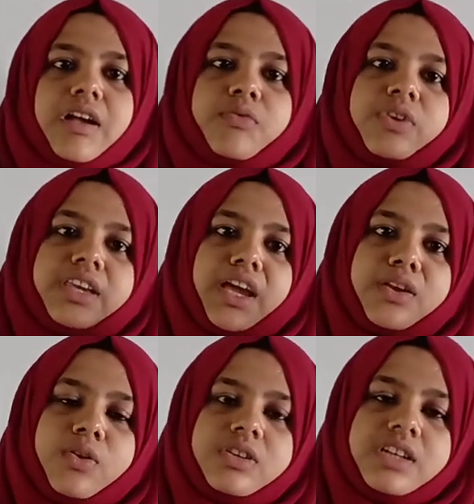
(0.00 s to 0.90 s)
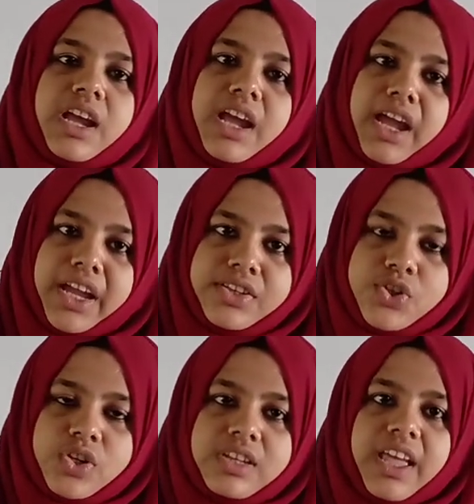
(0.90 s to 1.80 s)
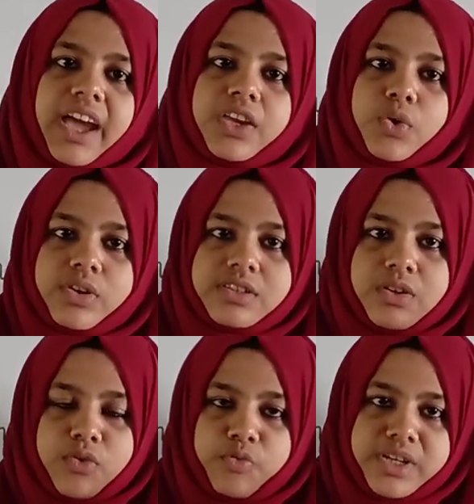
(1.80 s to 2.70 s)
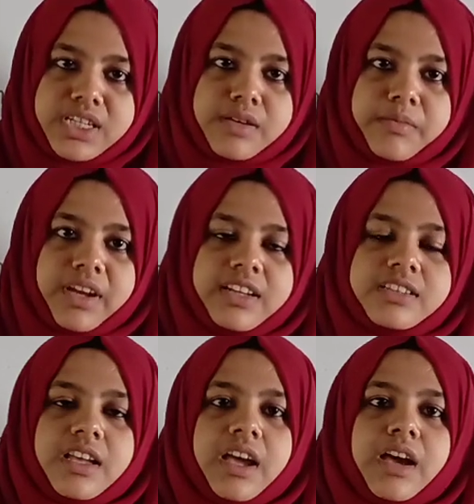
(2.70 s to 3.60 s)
We cannot ensure the accuracy of measurements.